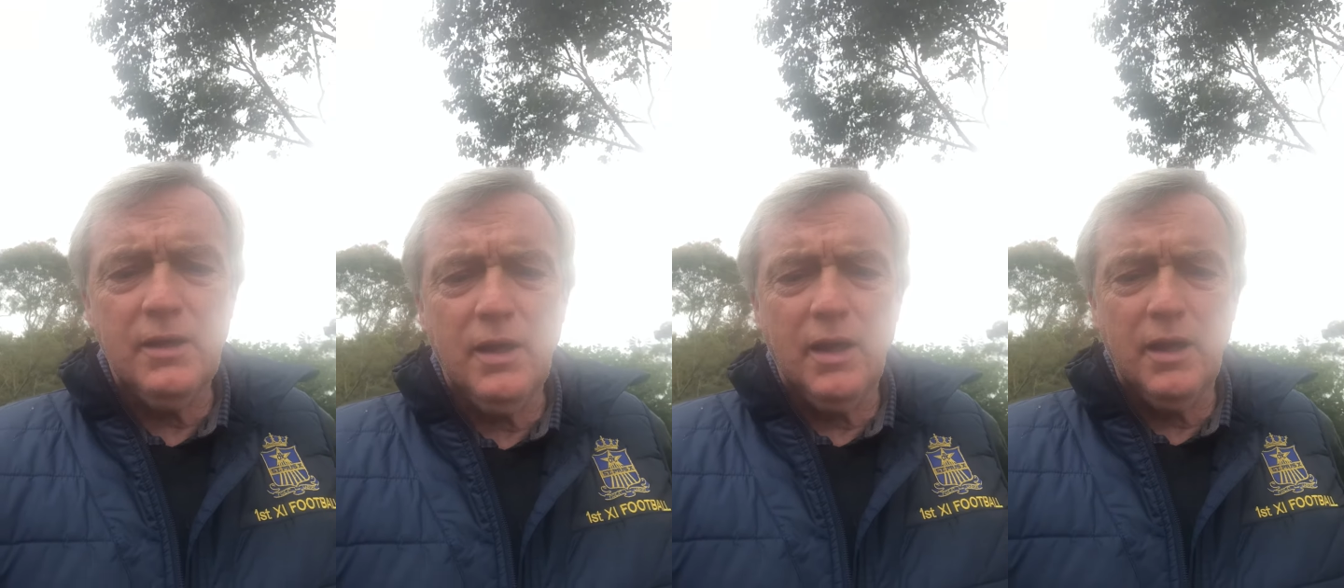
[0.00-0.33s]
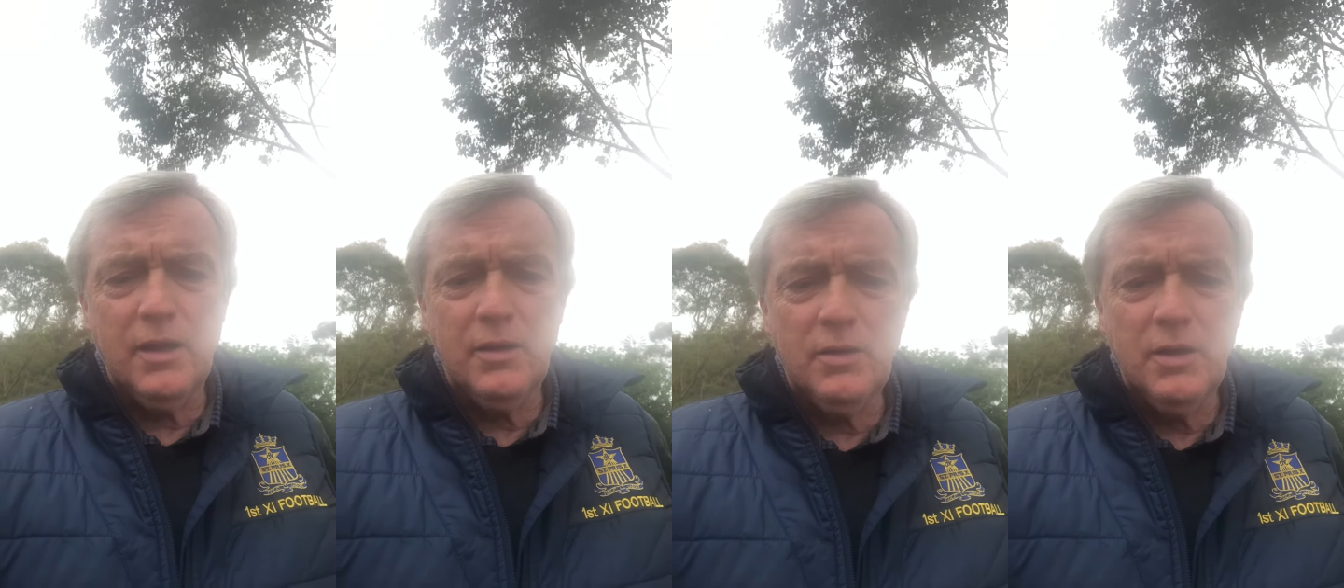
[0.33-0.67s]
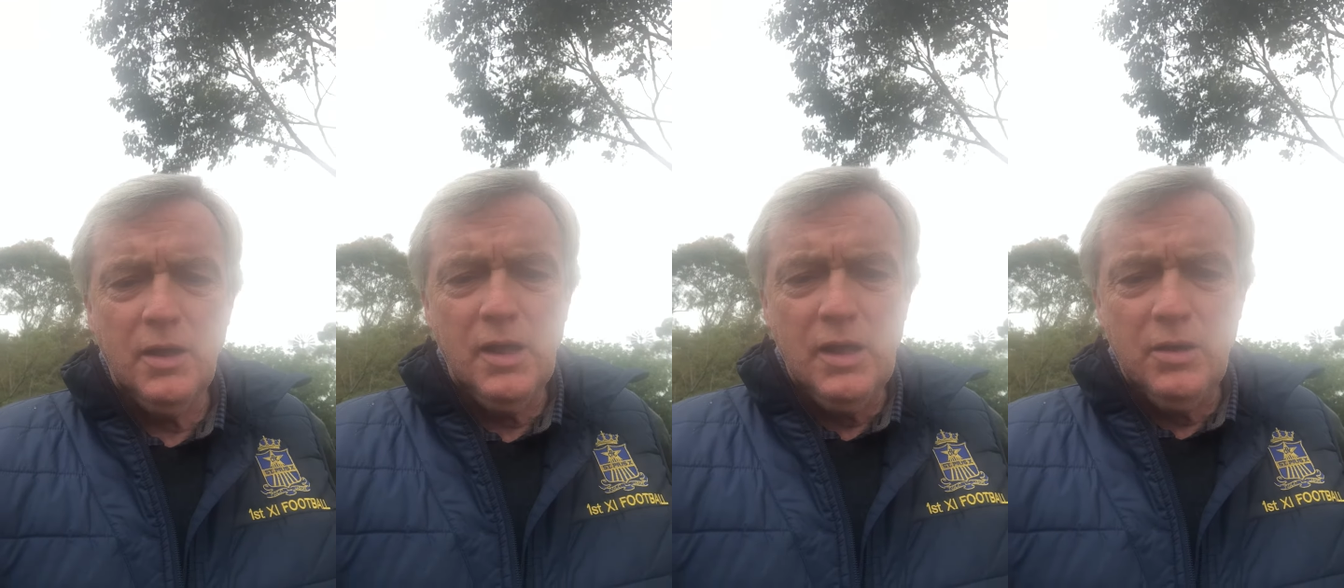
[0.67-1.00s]
Uh,
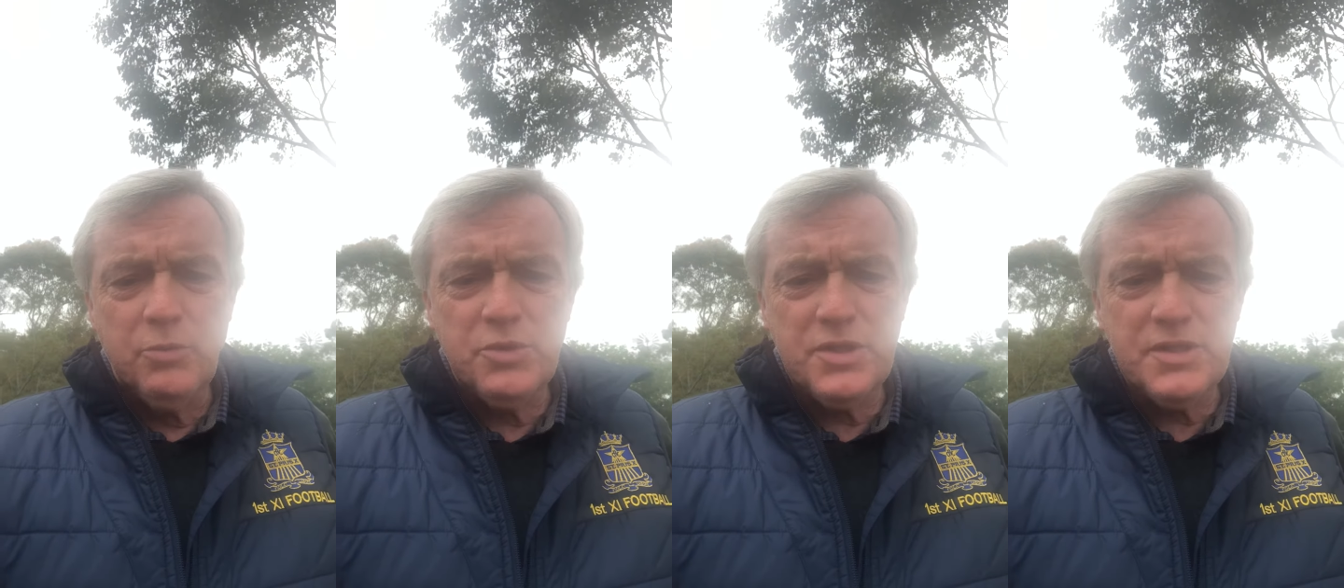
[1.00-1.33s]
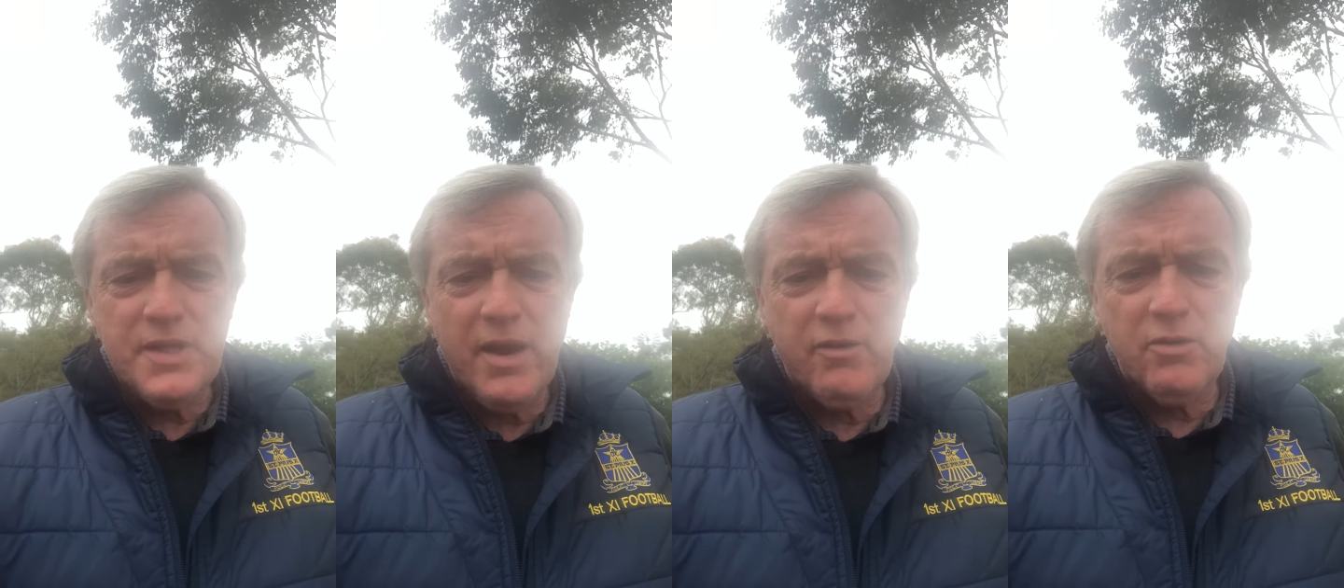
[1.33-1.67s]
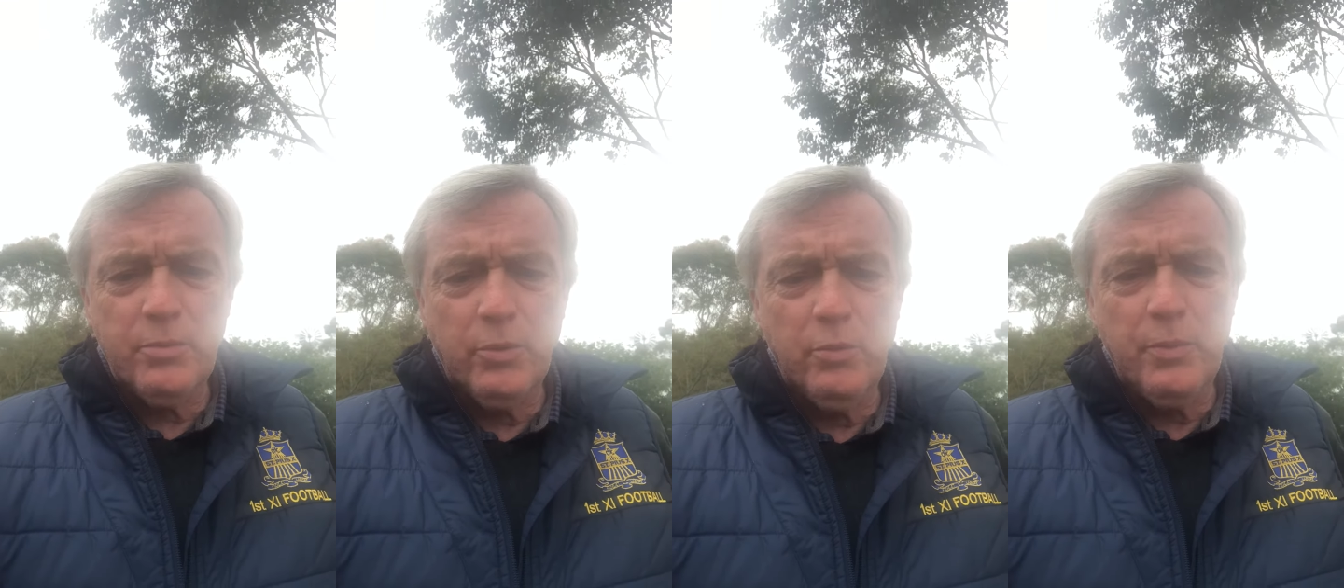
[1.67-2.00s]
which is terrible.